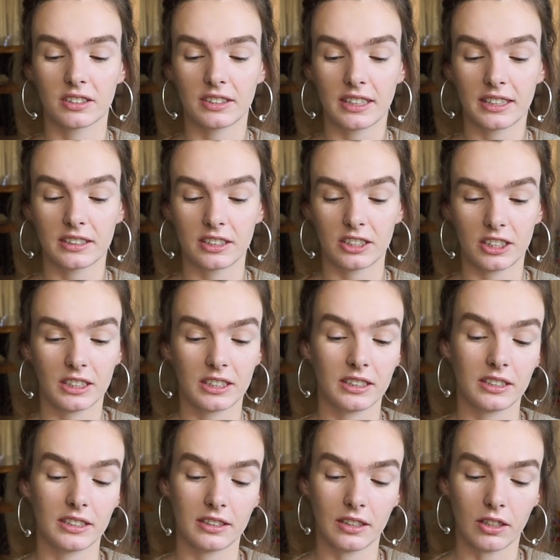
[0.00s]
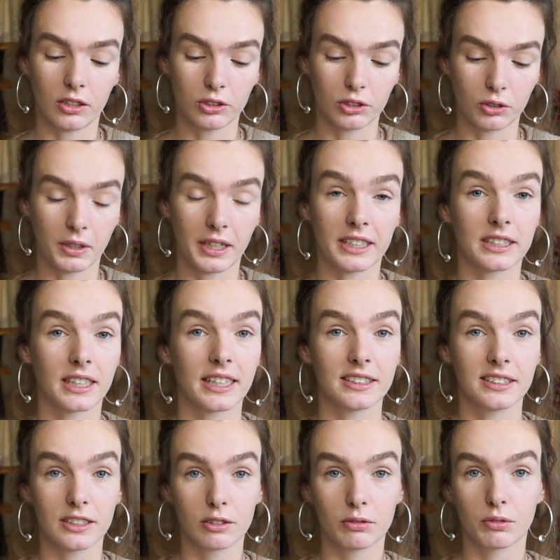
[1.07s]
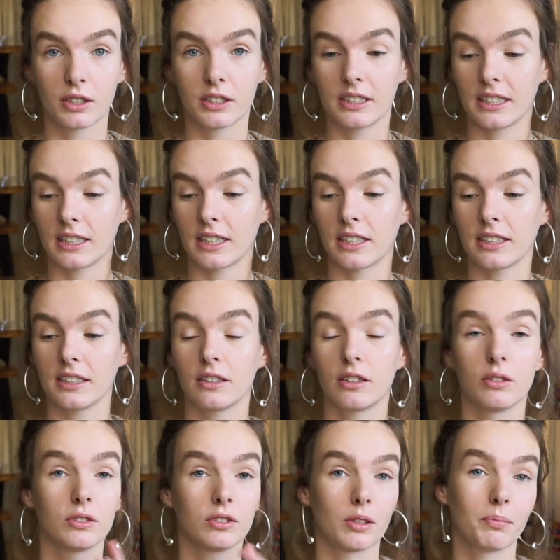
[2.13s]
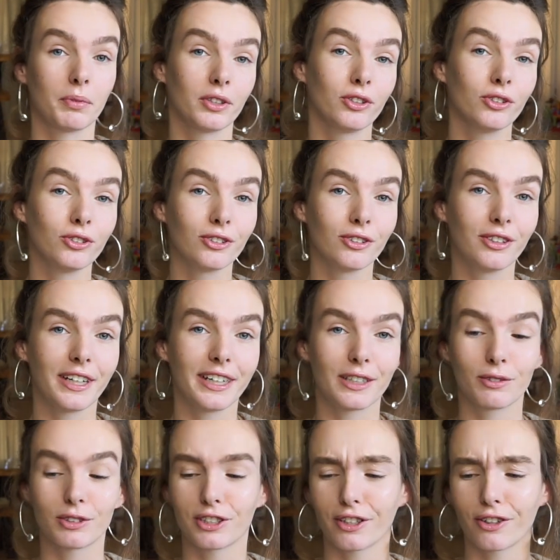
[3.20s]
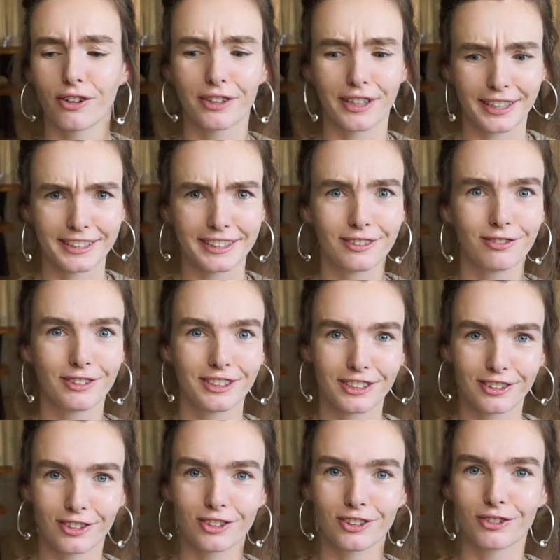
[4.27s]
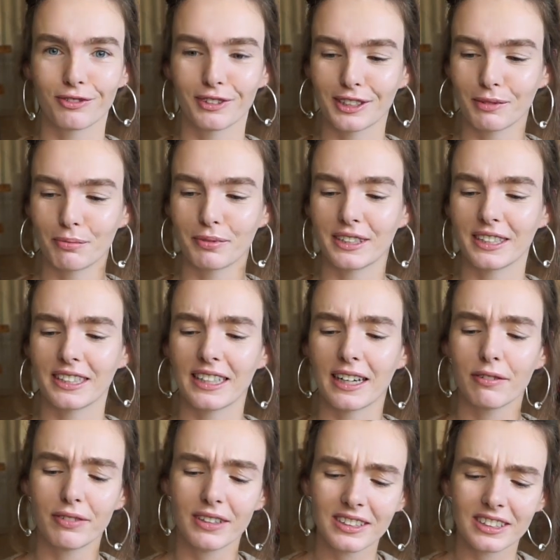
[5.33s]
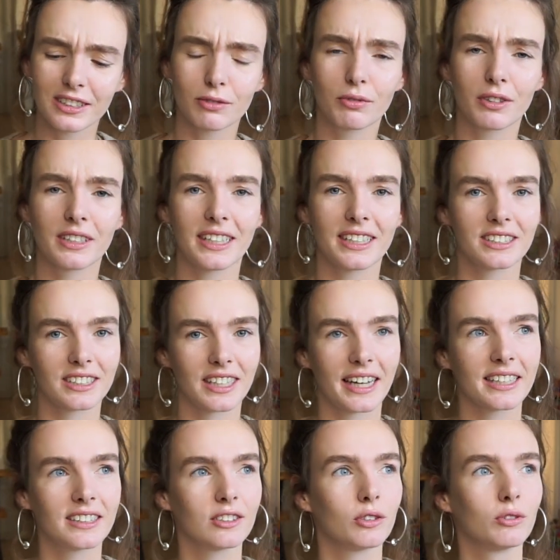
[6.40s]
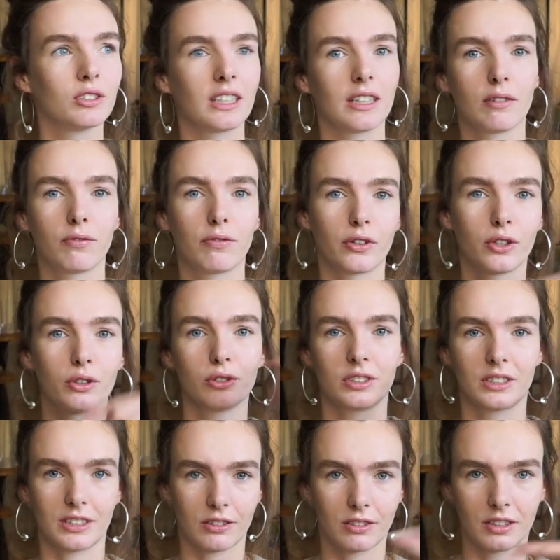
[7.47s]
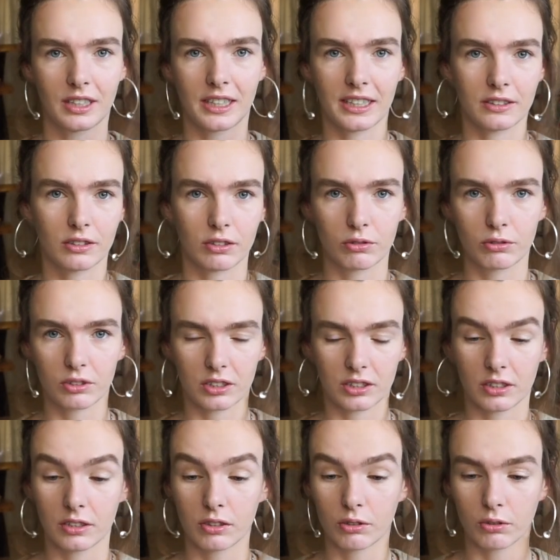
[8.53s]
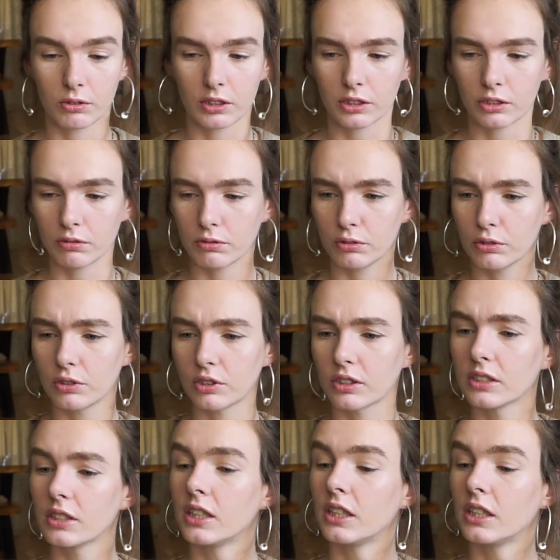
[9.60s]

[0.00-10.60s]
that she also had like this one, and I looked up on Google and I was like, okay, this one is also really pretty. I think this one has like those inflows that are like those corkscrews.